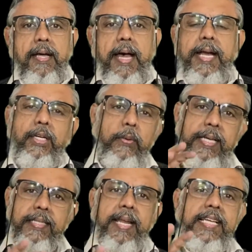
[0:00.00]
And today
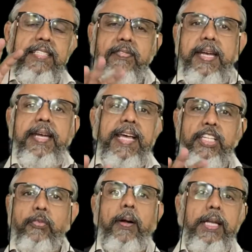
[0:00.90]
the very nice
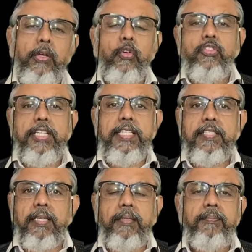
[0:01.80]
word used
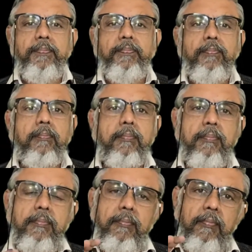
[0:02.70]
is
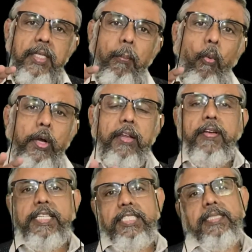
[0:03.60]

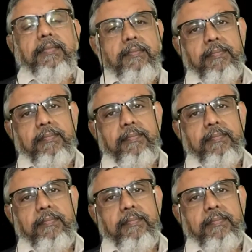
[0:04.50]
motivation.